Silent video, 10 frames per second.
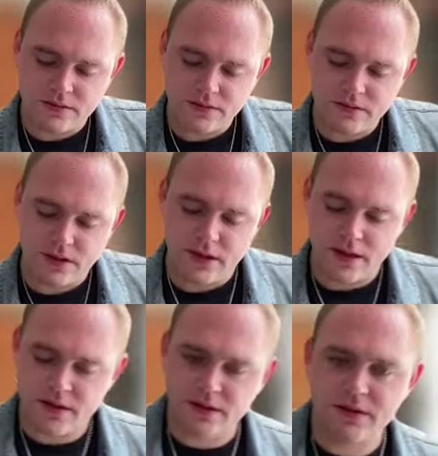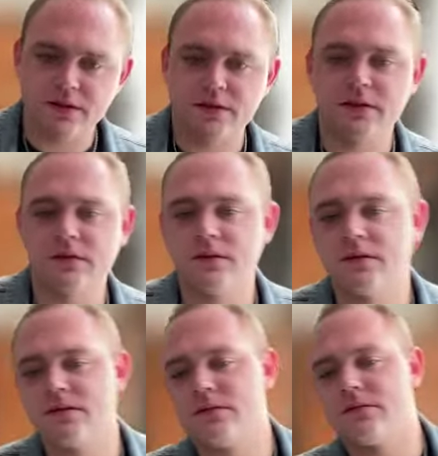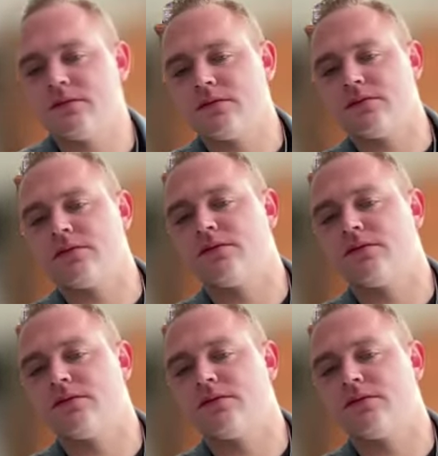And, and you look around the entire